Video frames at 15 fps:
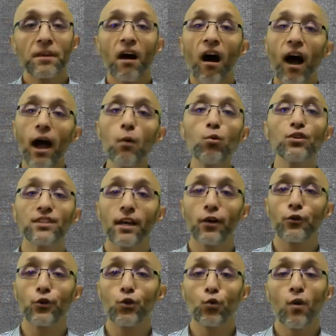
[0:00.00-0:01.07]
I will tell
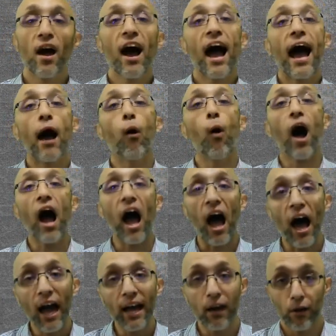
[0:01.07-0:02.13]
you how
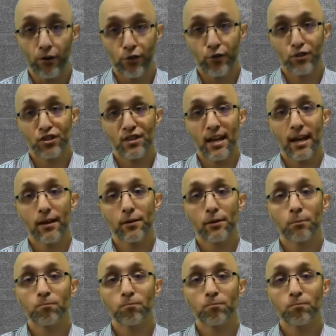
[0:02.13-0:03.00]
I understand.